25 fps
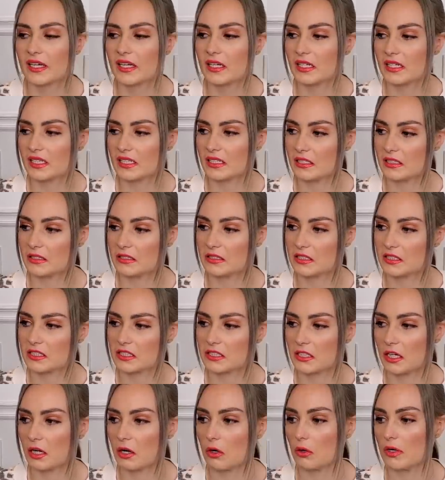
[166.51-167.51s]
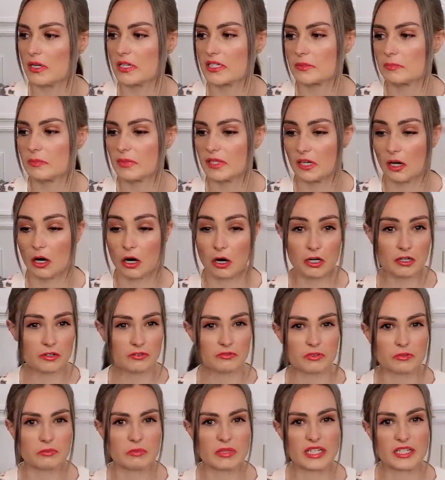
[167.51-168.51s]
And so it's been hard
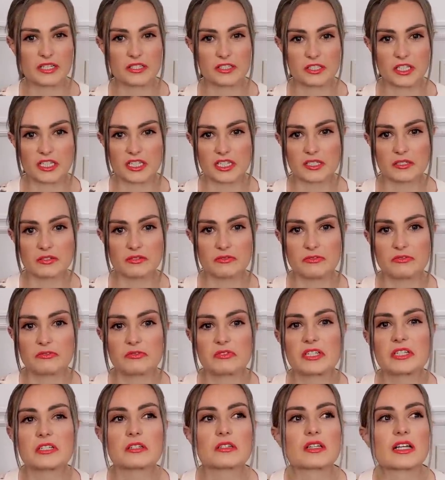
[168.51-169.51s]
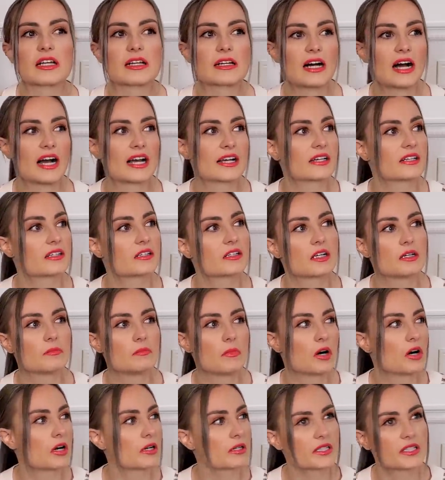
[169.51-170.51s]
for me to just feel like I can come
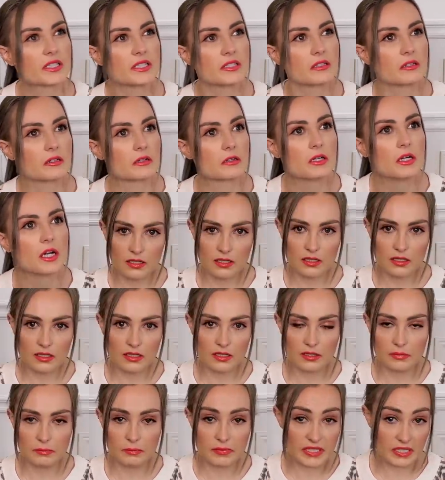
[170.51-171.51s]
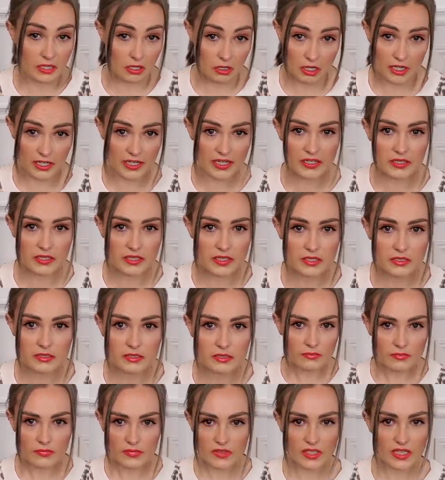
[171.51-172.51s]
on here and be honest
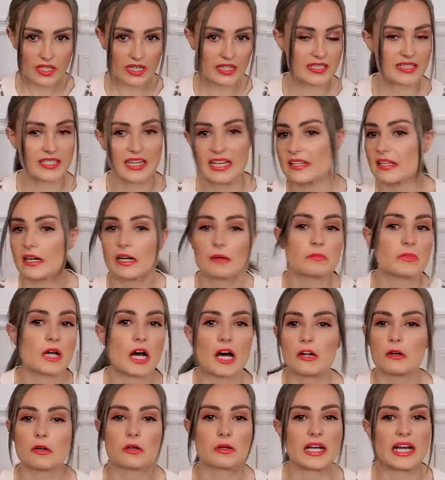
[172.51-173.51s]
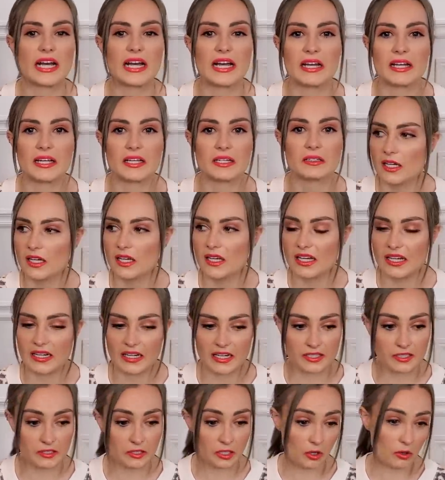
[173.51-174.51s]
and say that I'm not okay. And
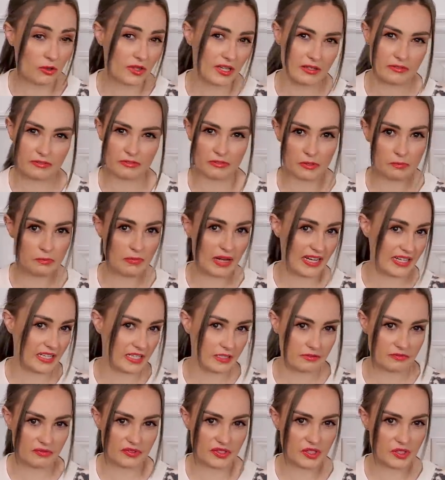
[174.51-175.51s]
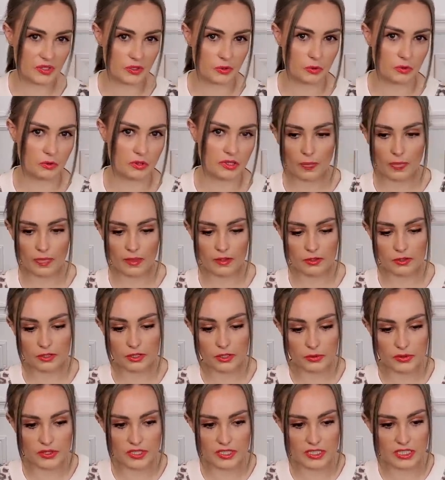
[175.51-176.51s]
I know that for many of you,
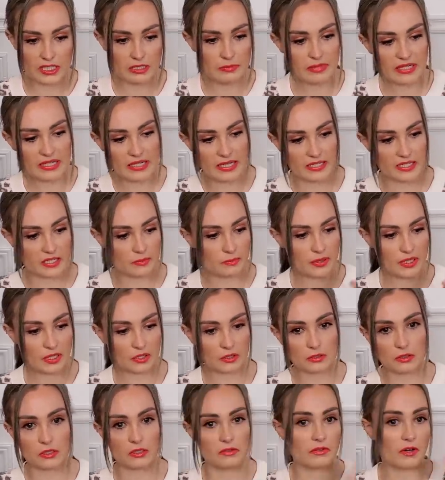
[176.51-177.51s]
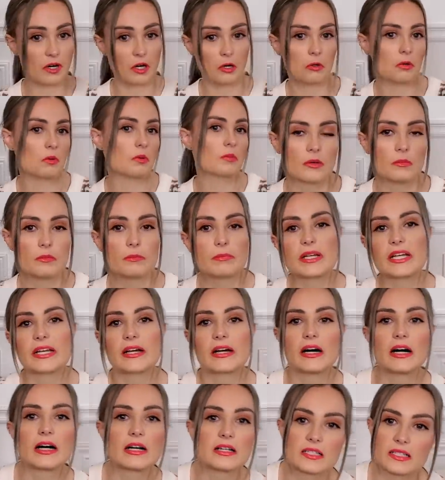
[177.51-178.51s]
you see me as a pillar of hope
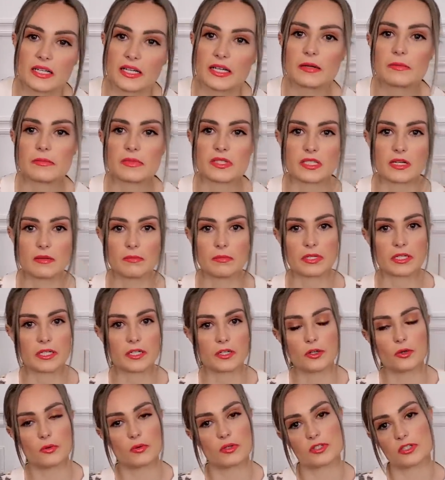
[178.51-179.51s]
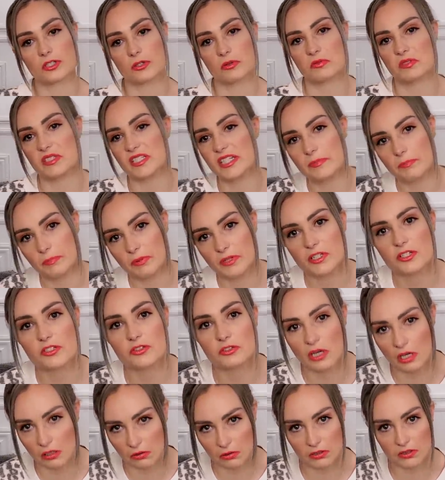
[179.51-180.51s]
because I am somebody who has so deeply
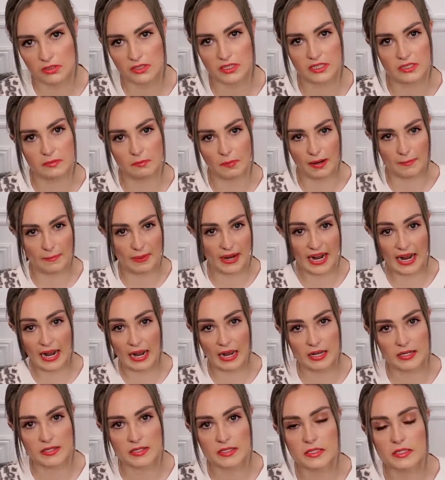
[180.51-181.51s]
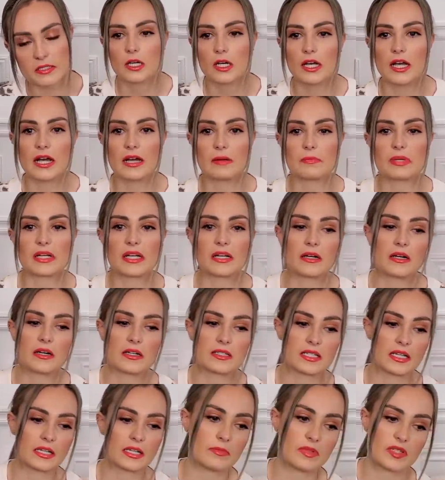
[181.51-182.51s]
struggled in my past and
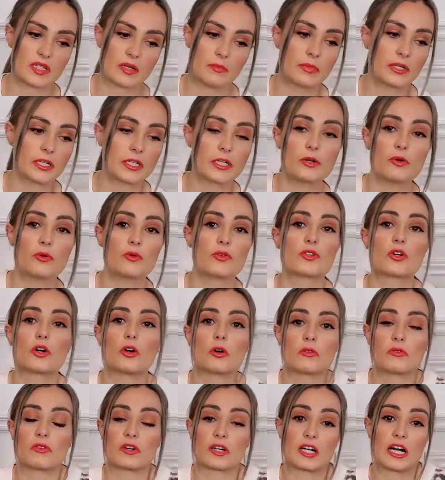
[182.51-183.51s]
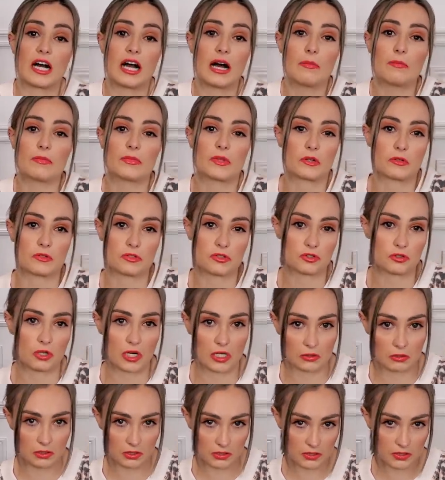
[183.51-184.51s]
because somebody who has overcome those
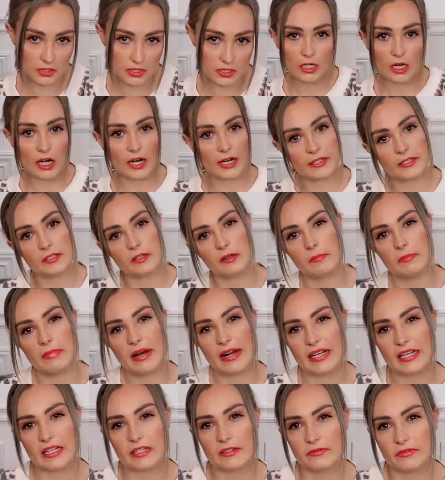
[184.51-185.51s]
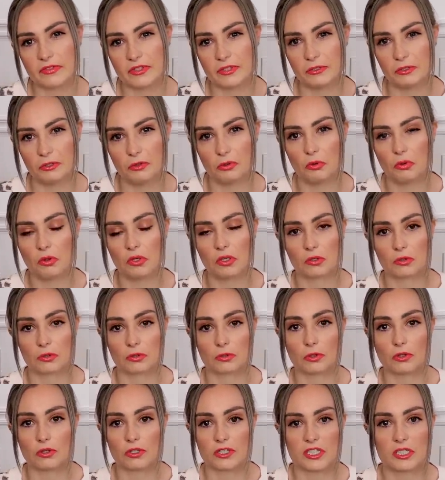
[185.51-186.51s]
struggles. I know many of you
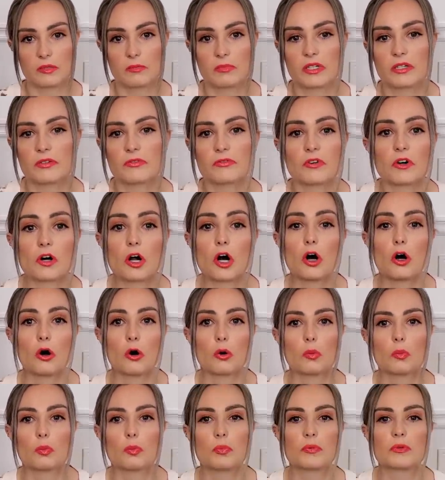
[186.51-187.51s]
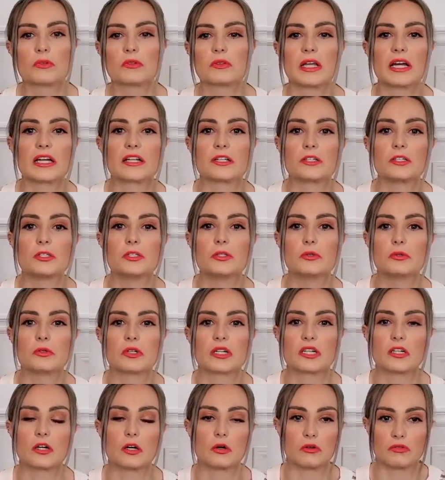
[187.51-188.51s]
look to me for hope that you
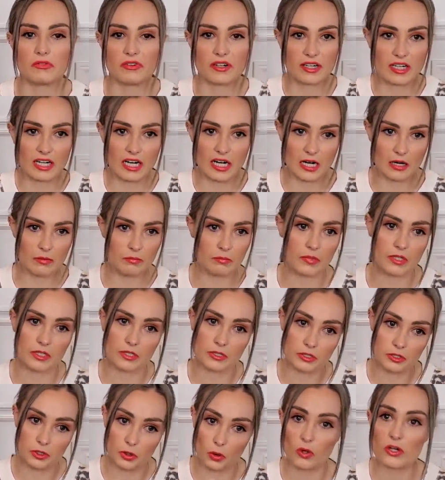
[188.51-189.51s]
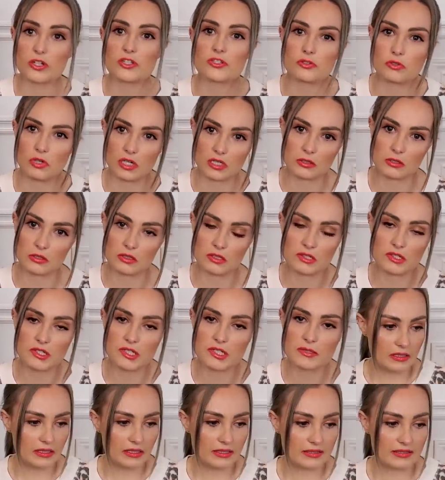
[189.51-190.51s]
can overcome your
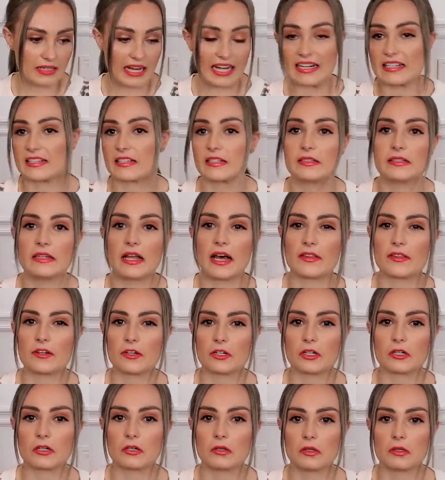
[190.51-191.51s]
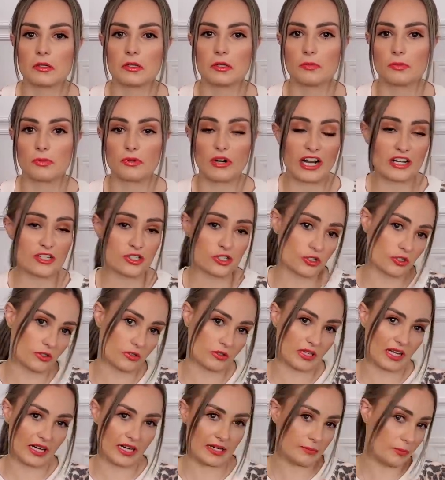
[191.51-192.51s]
struggles. That is another pressure
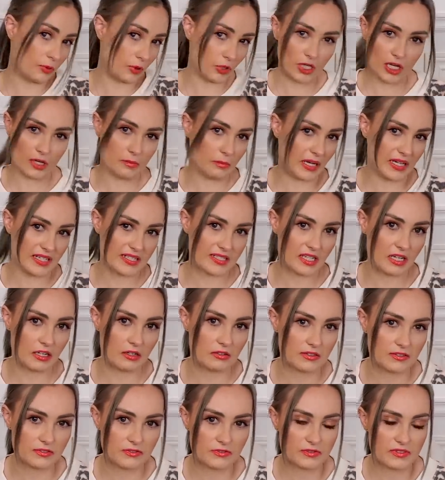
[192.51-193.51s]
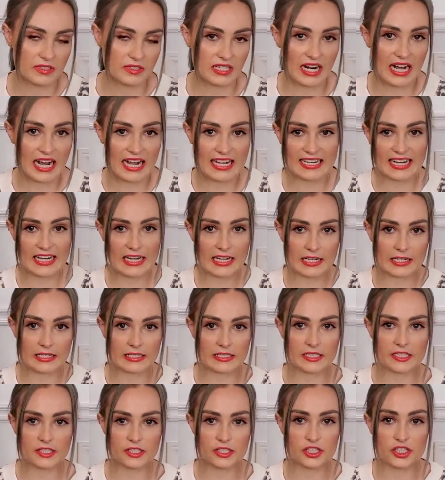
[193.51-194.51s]
that I put on myself, that I
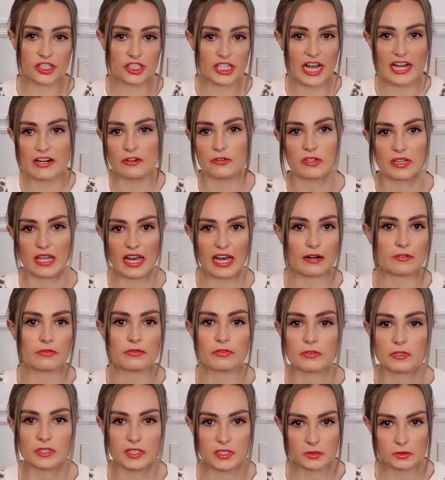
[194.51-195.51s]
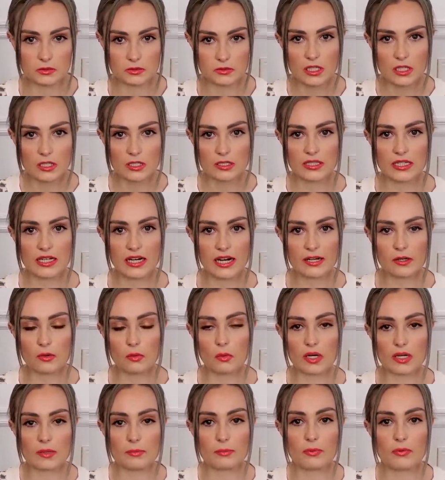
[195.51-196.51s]
can't shatter that for you, that I don't
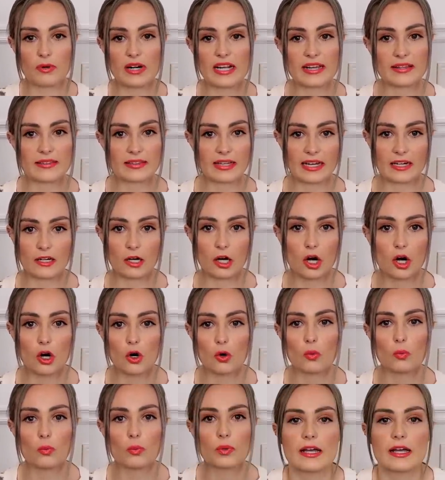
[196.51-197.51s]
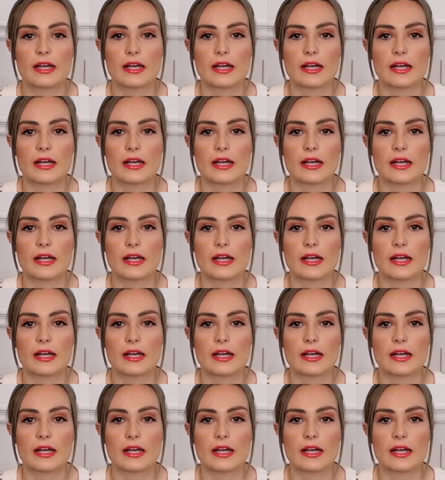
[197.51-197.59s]
want to break that hope.